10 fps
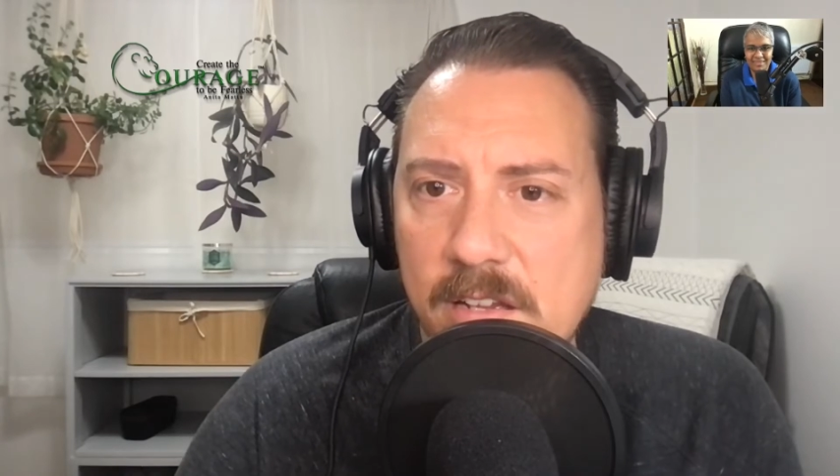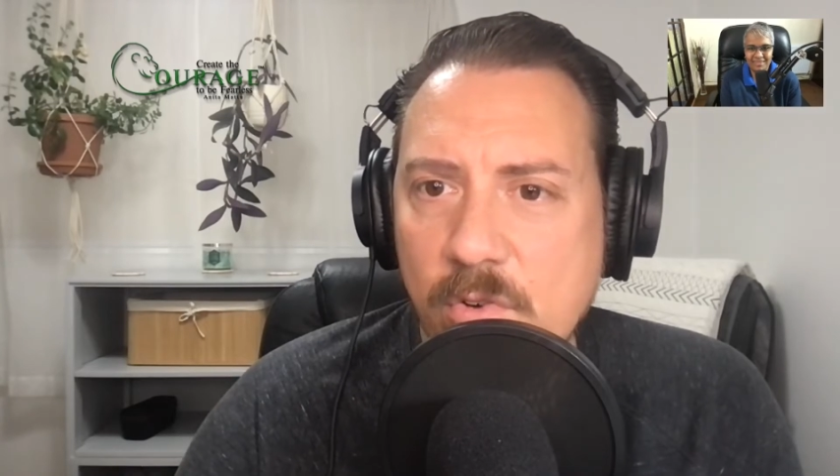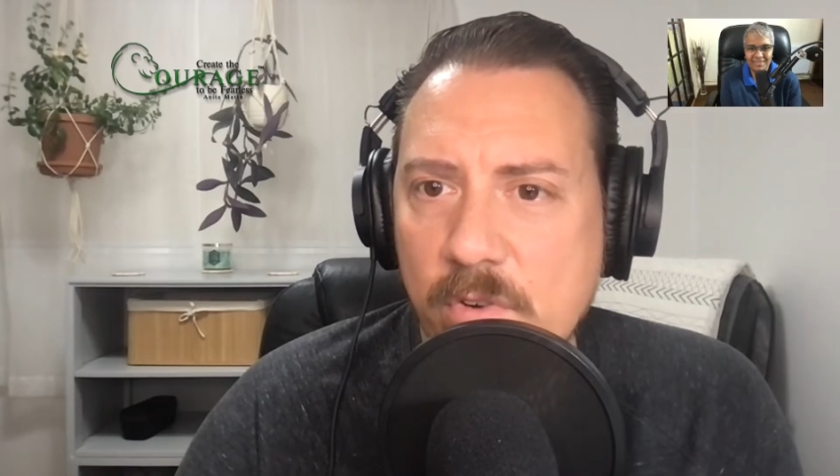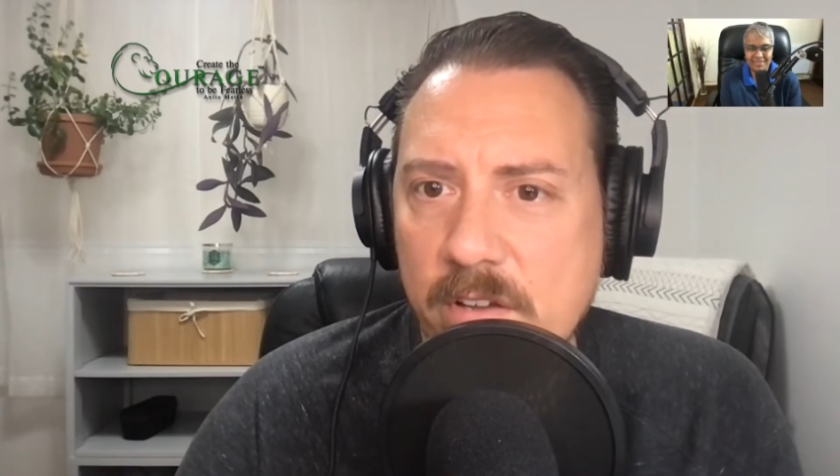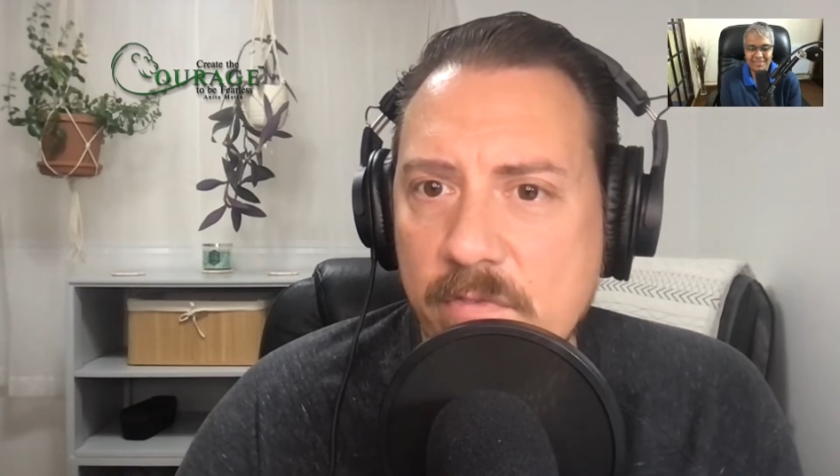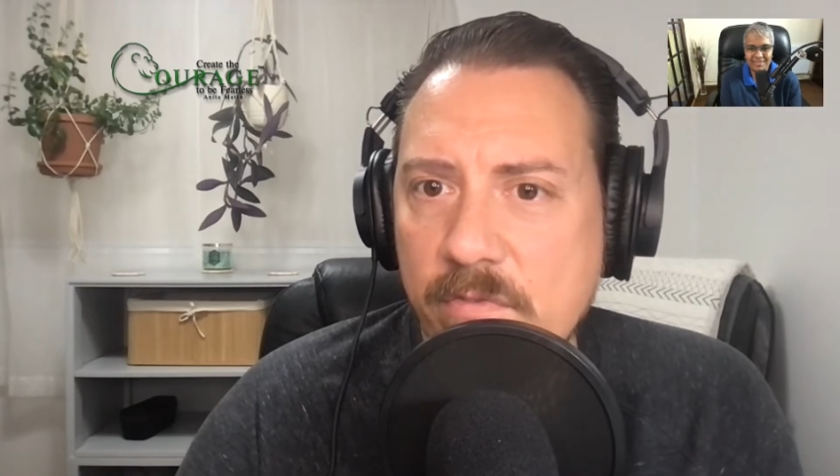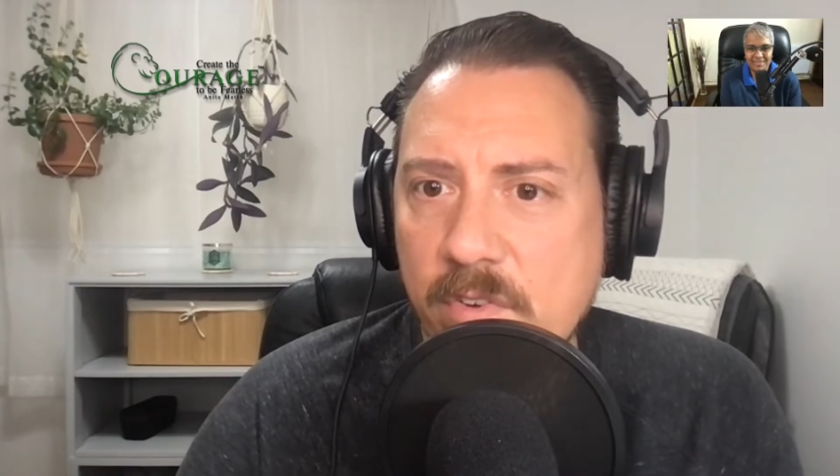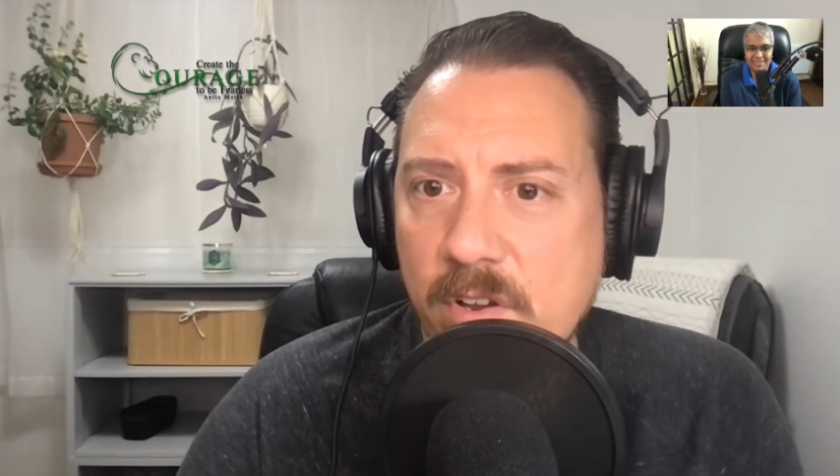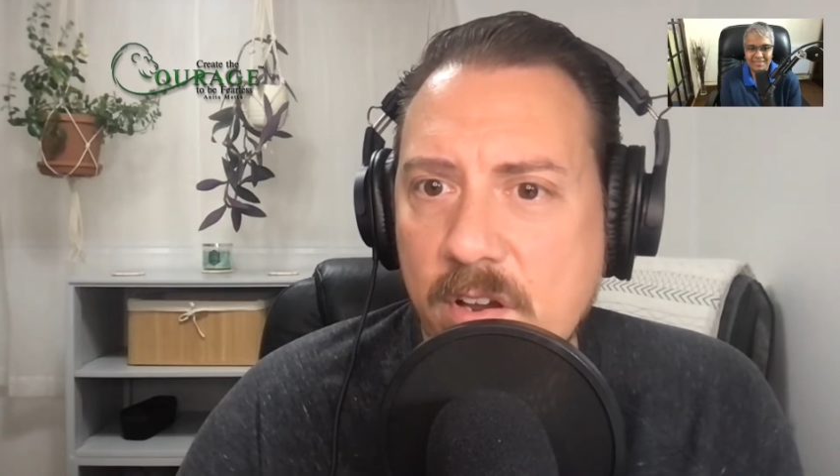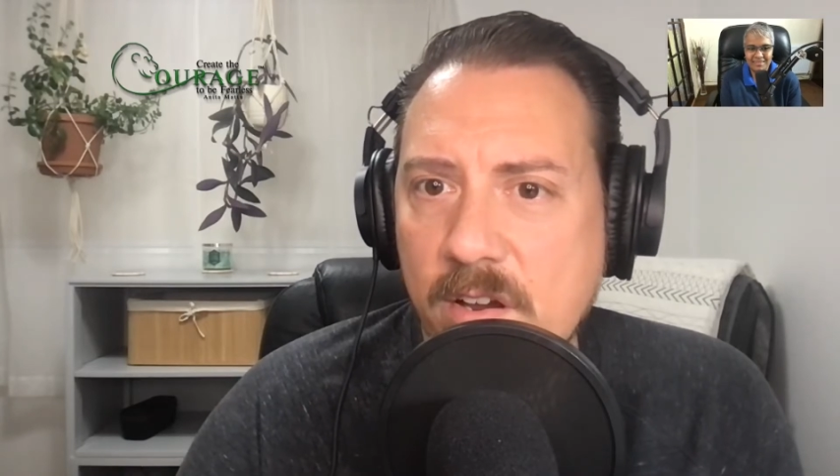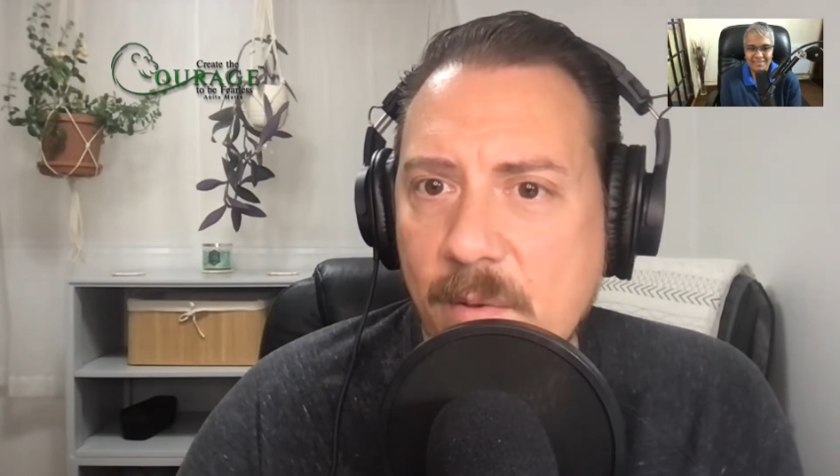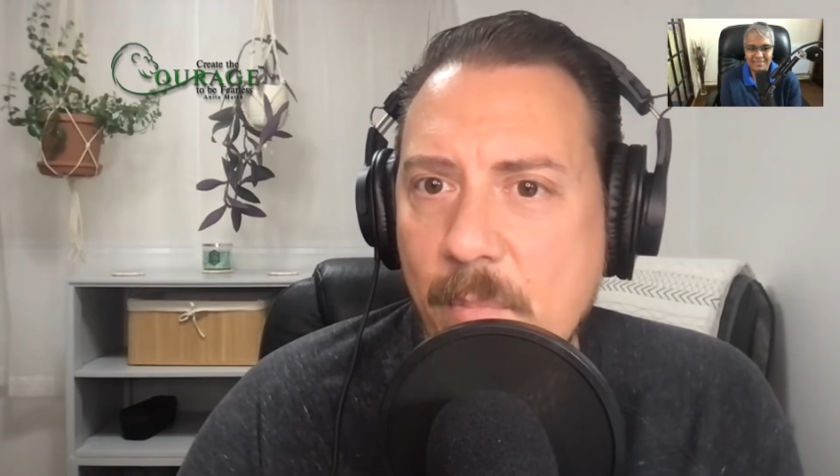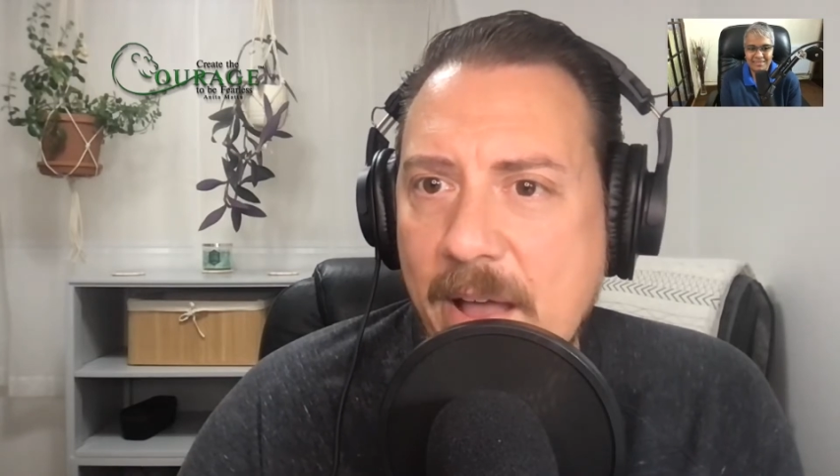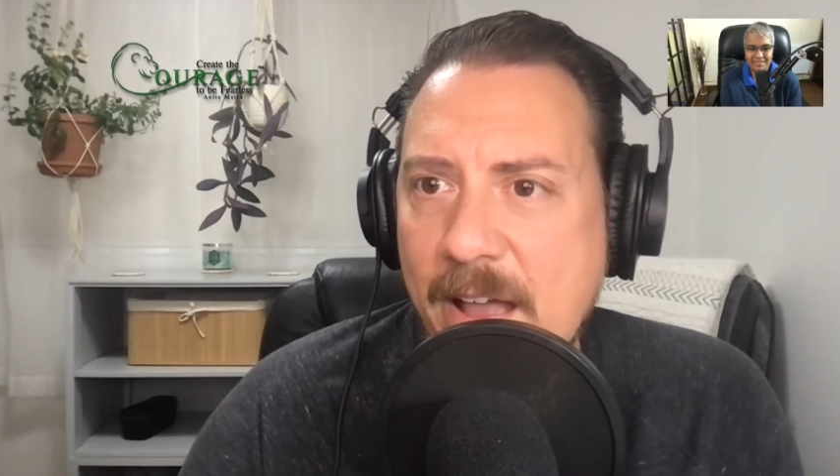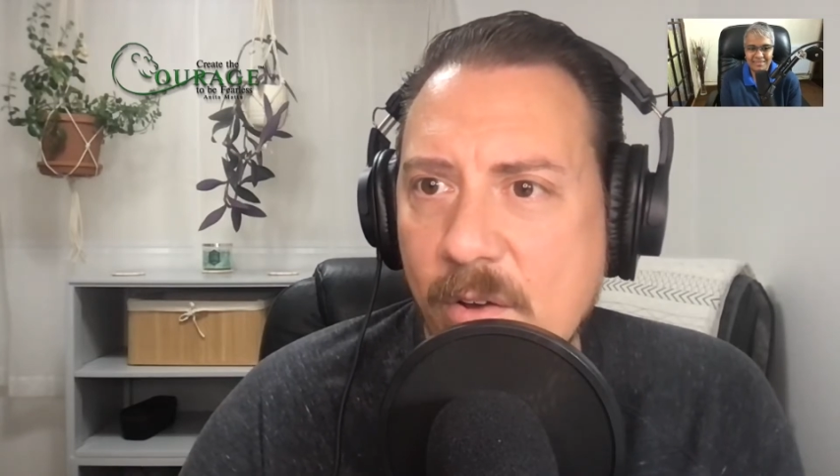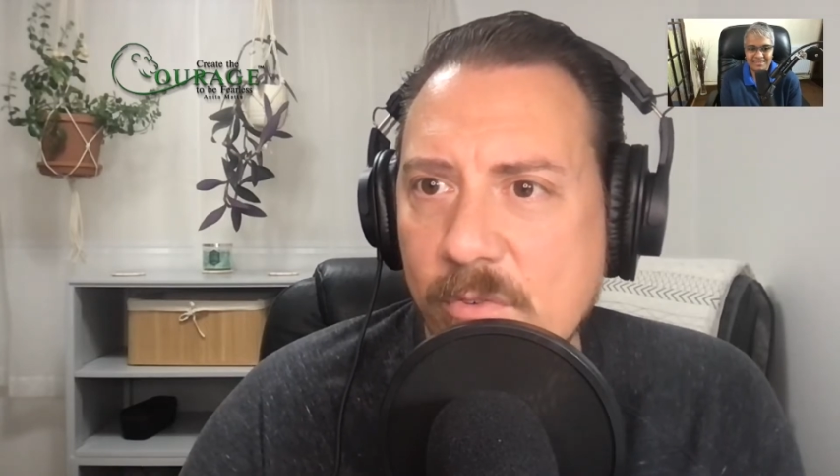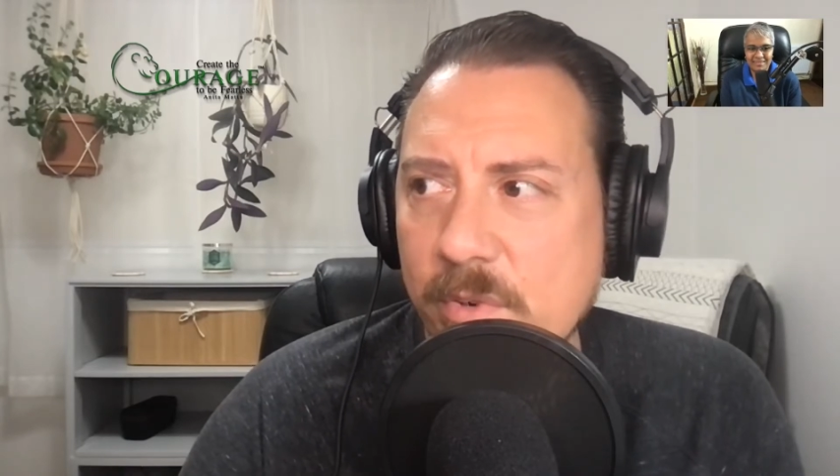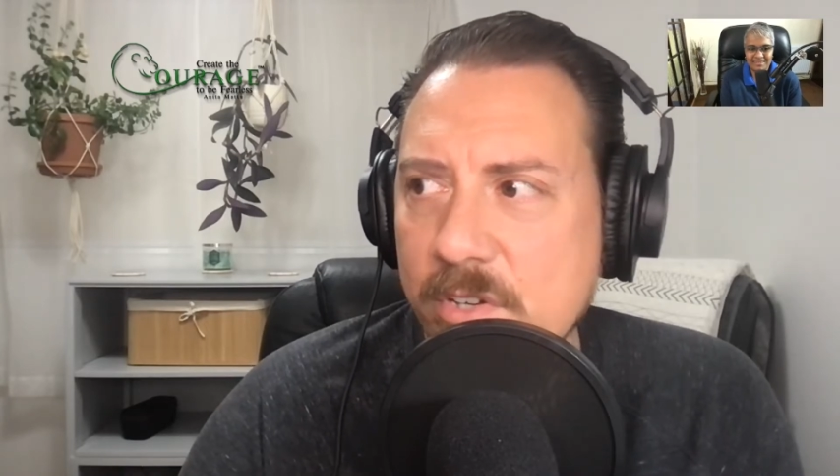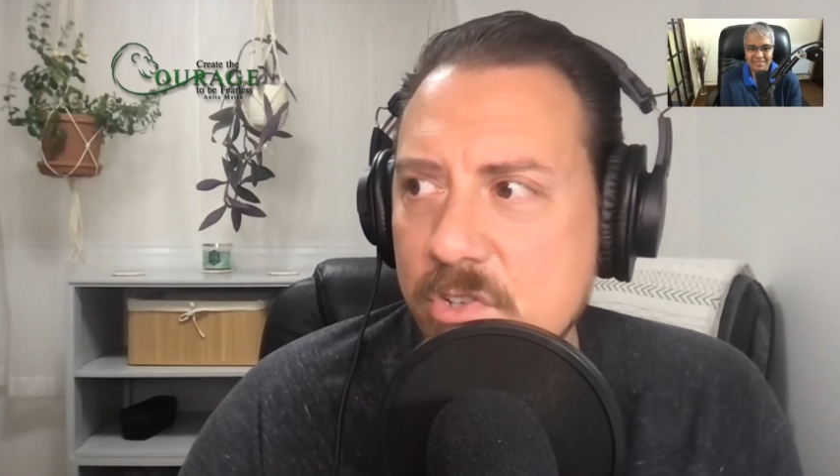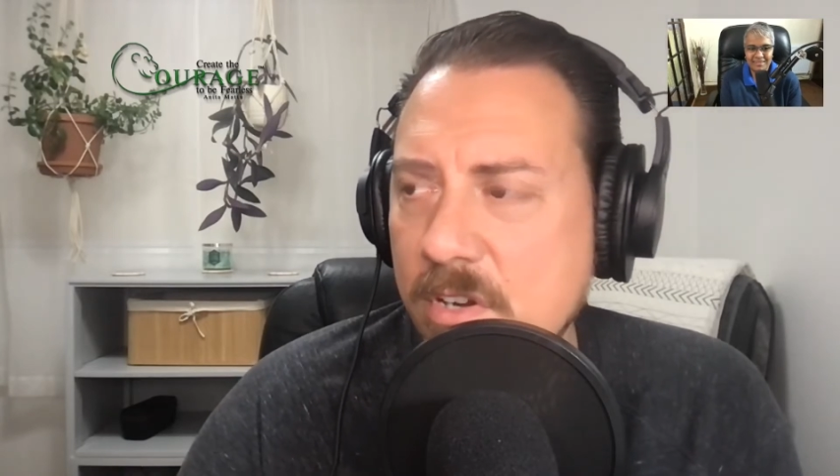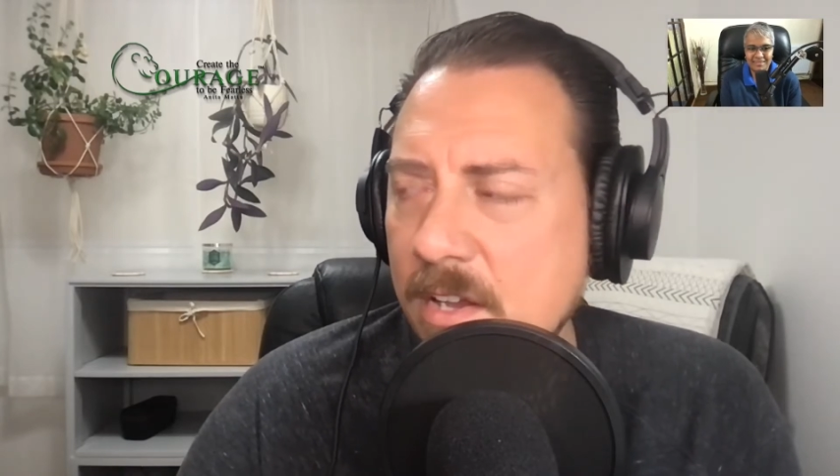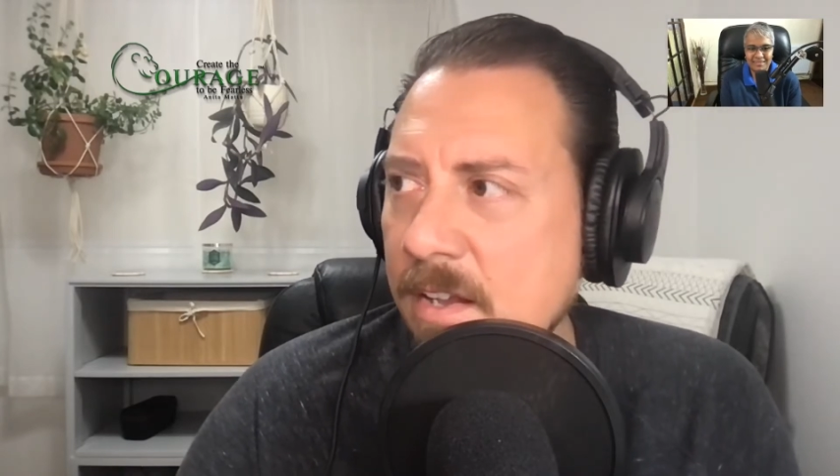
the grief compound, which